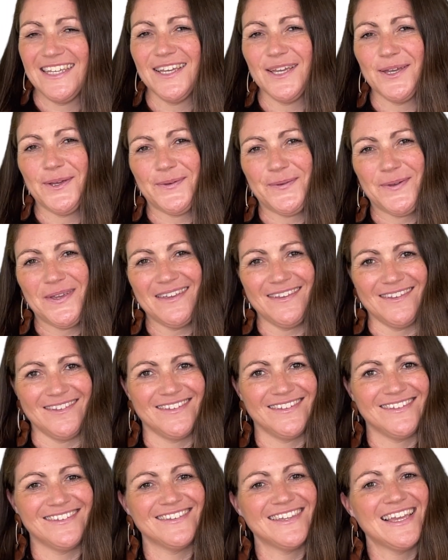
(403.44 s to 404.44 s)
Okay,
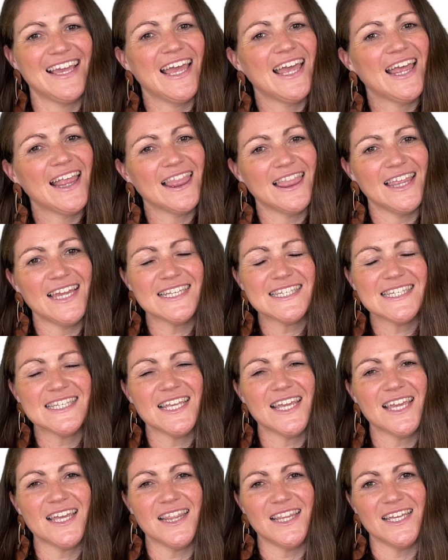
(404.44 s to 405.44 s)
let's
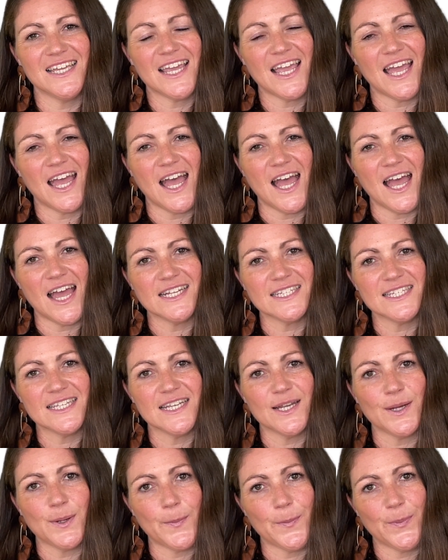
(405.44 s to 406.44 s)
take a look at
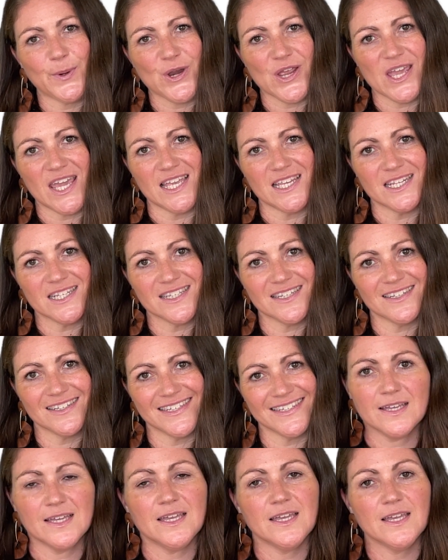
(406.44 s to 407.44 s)
number 8.
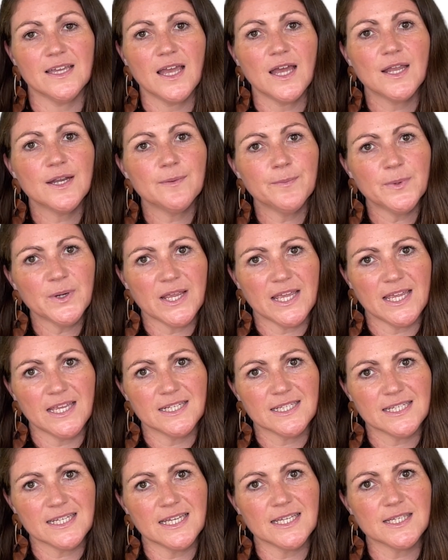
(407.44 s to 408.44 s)
Number
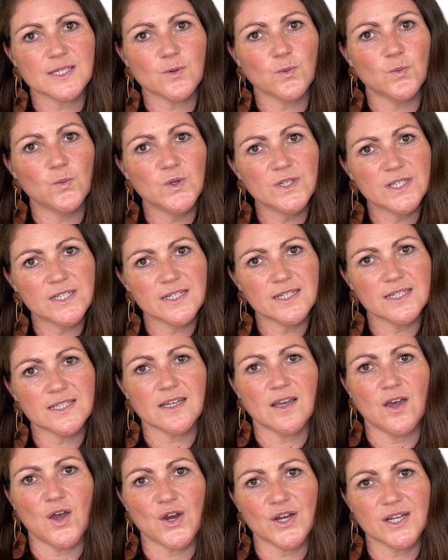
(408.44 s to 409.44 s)
8 is wouldn't
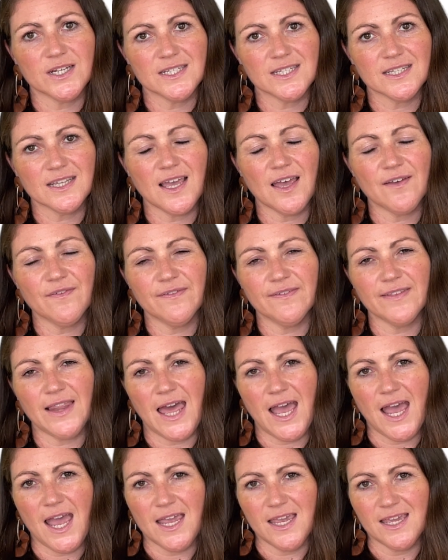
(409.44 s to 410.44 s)
hurt a
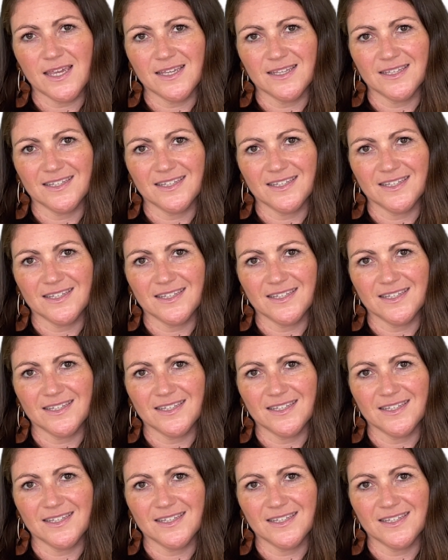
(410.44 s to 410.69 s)
fly.